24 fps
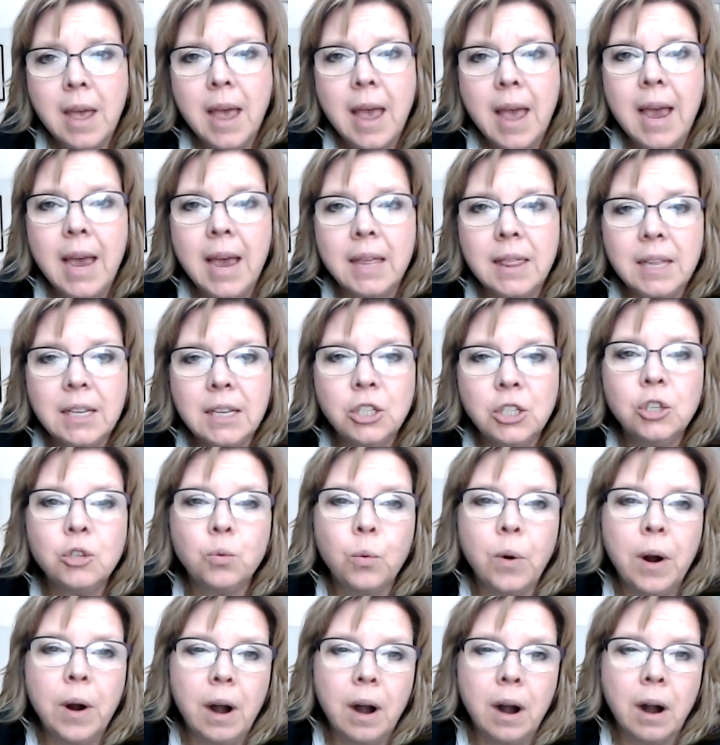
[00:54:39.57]
And this is
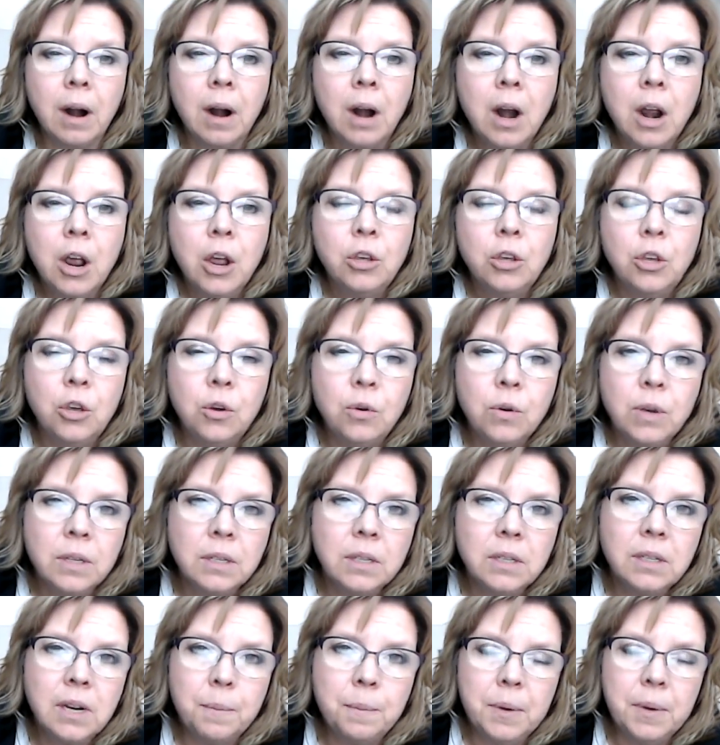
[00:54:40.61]
where you can
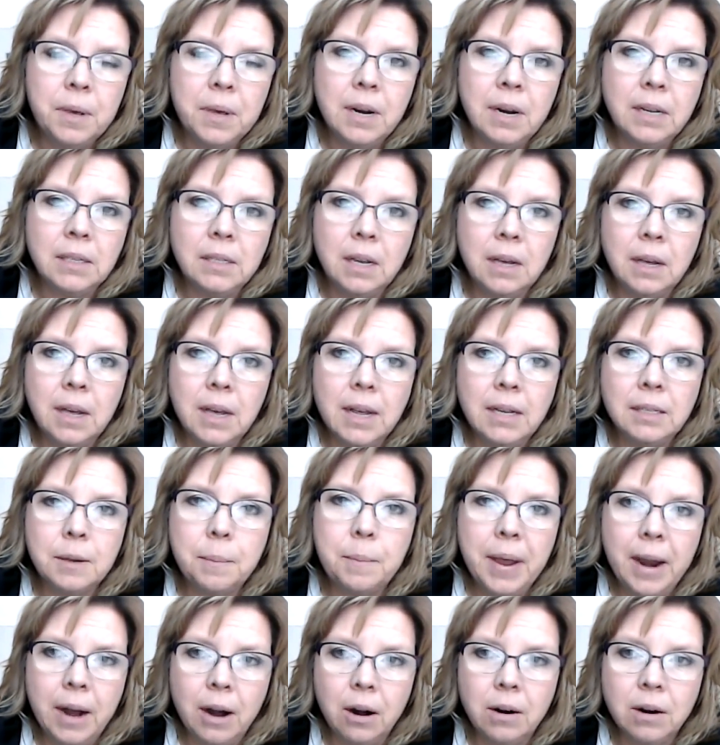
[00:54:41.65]
step in as a
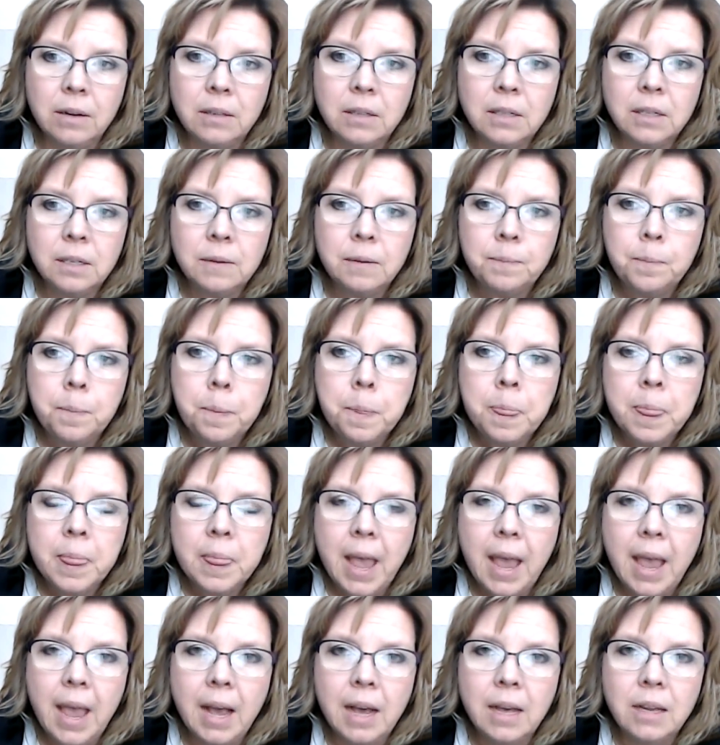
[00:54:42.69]
parent
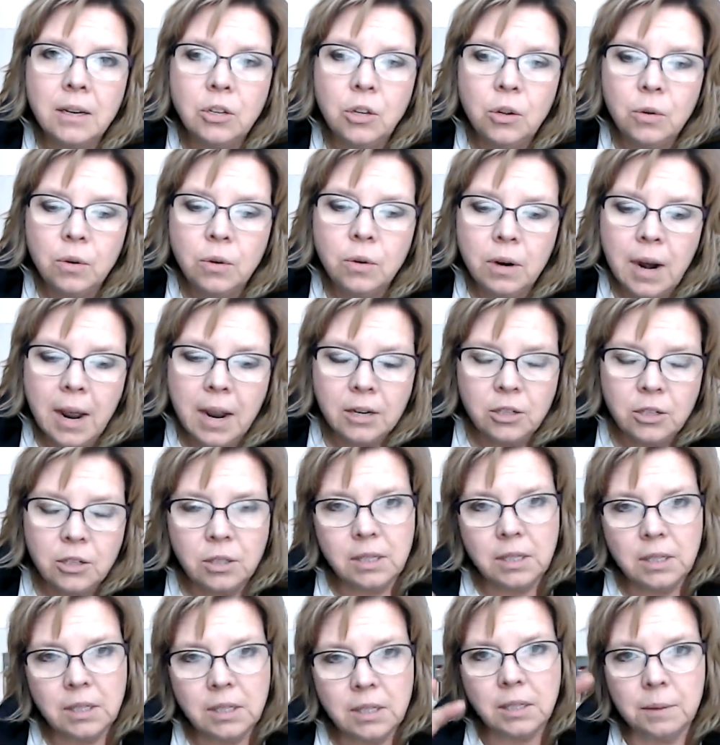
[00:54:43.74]
and you can actually
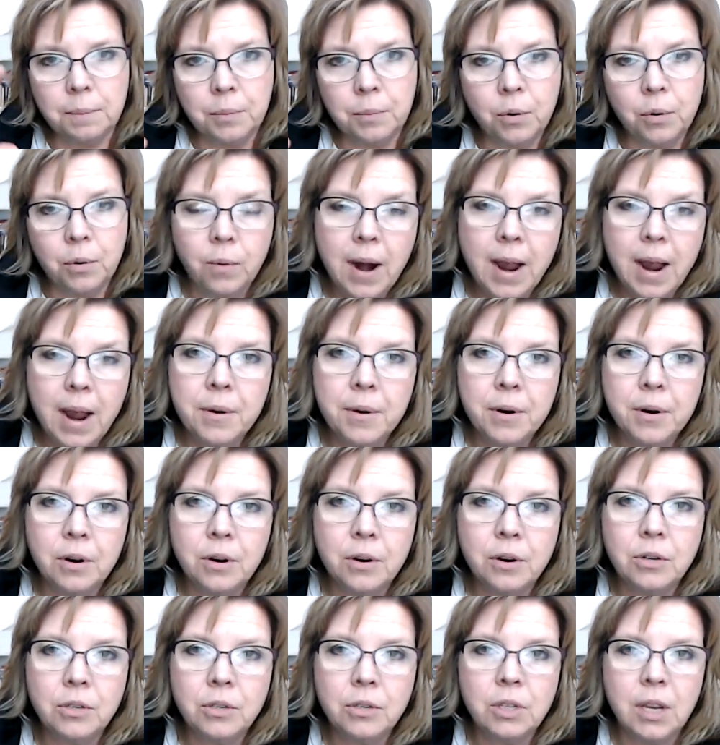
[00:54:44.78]
set some
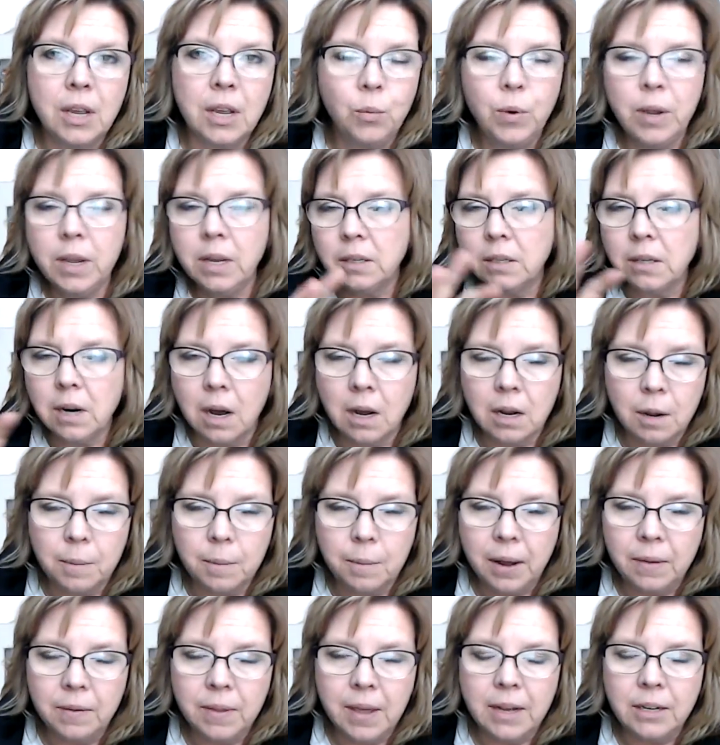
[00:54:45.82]
parameters, and we can talk
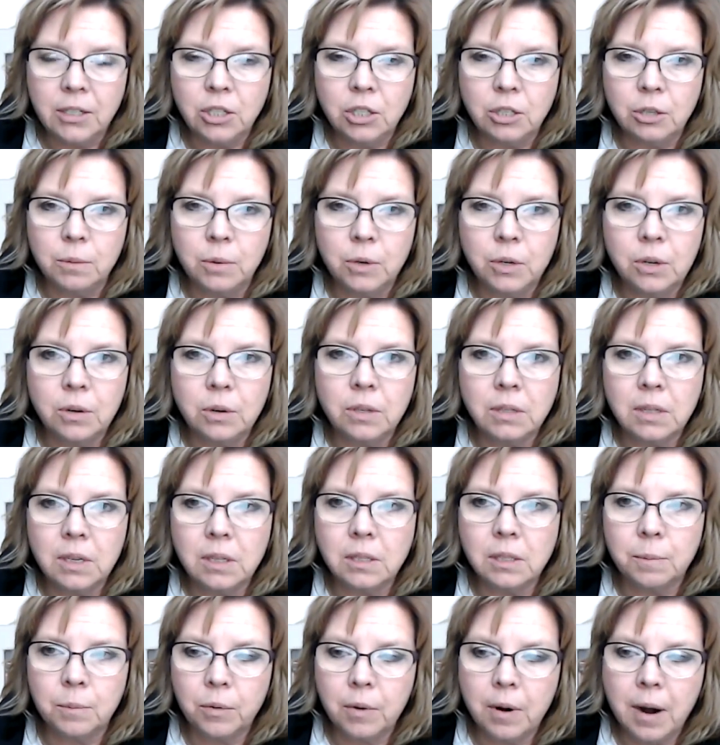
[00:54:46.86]
about that too, but you can set
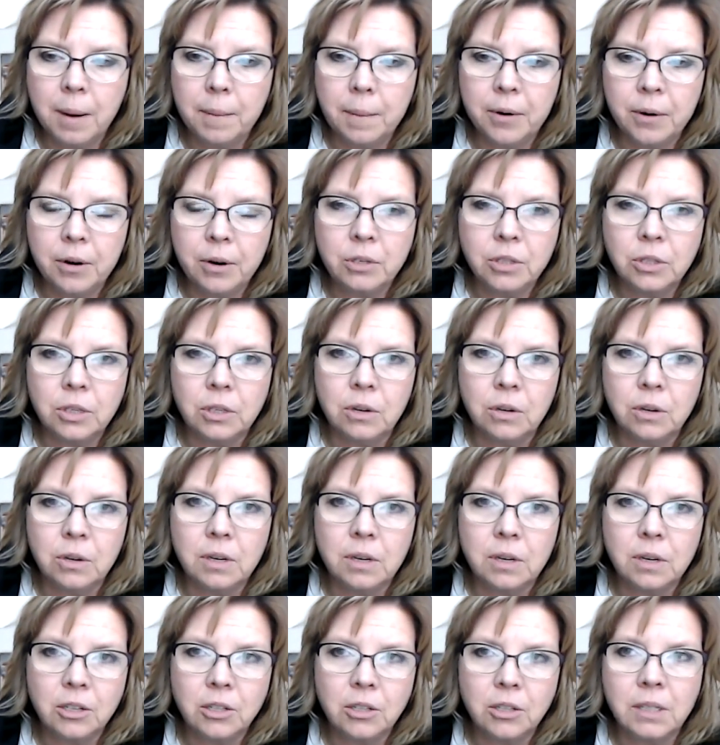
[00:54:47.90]
some parameters and you can
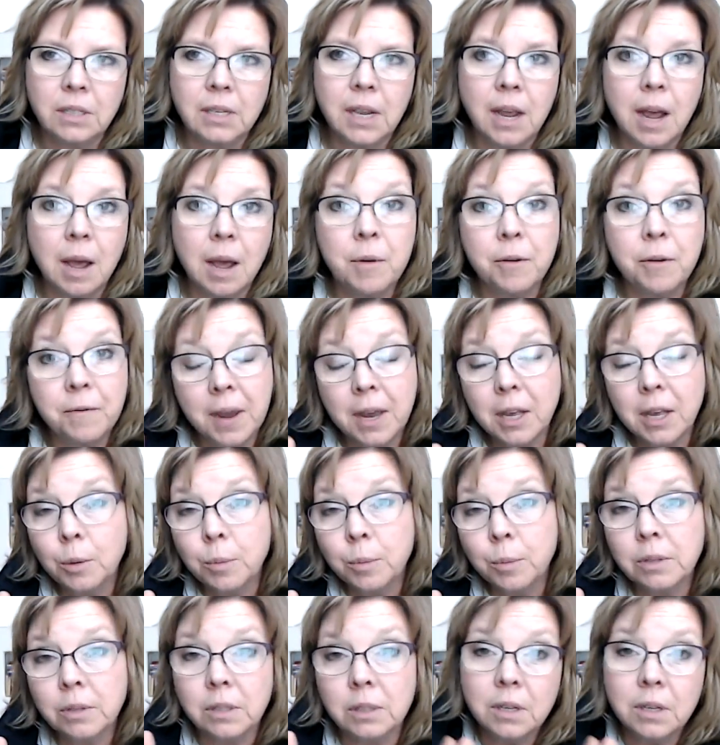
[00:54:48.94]
actually say, I'm available
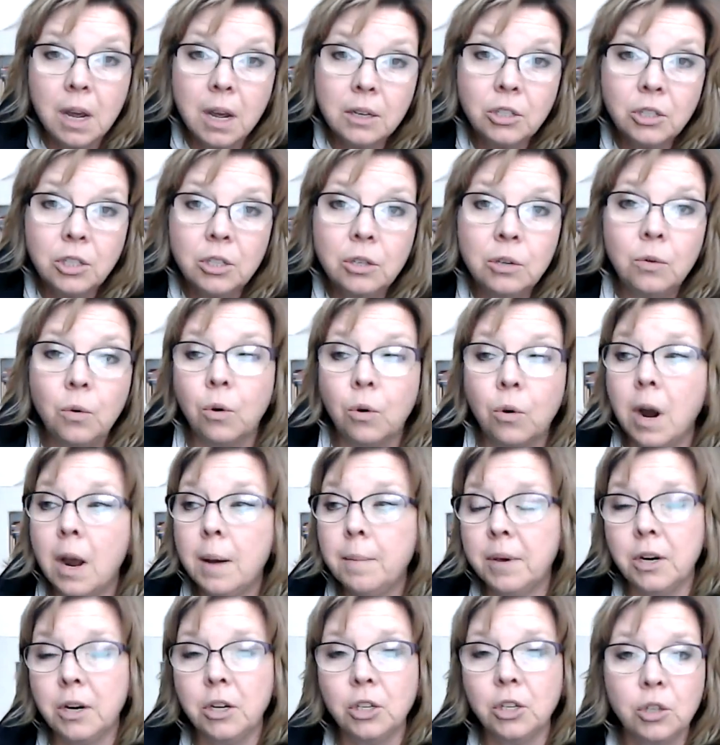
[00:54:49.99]
to talk to you, or I'm
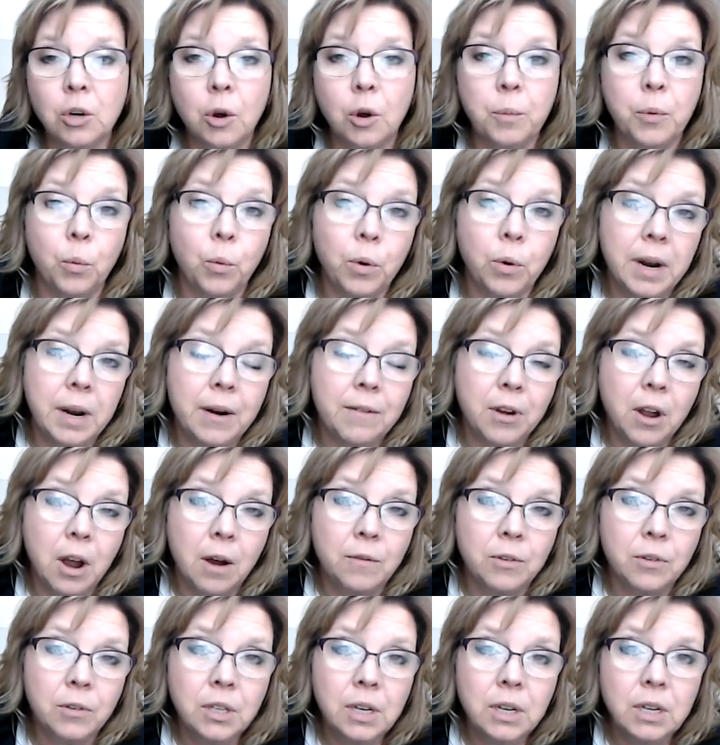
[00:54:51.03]
going to show up and we're going to have a
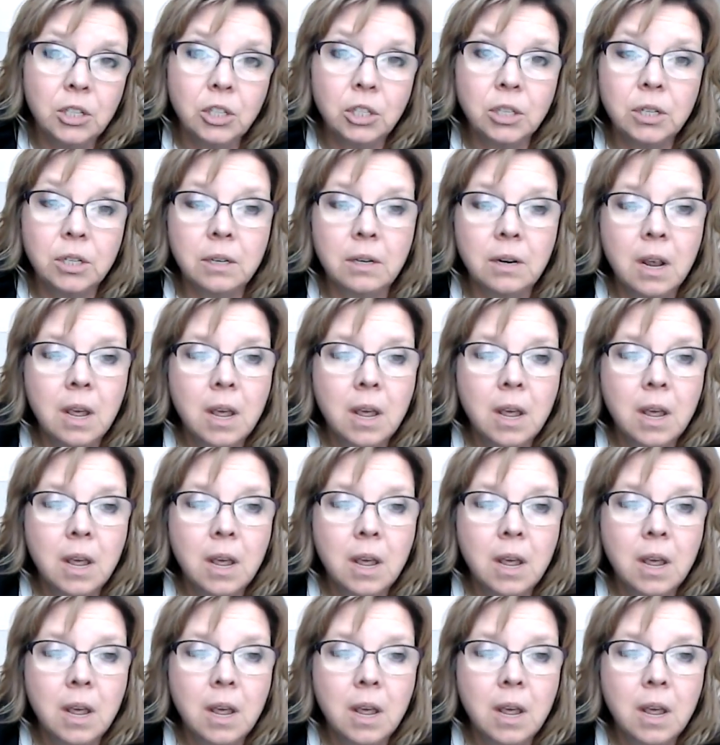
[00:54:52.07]
conversation.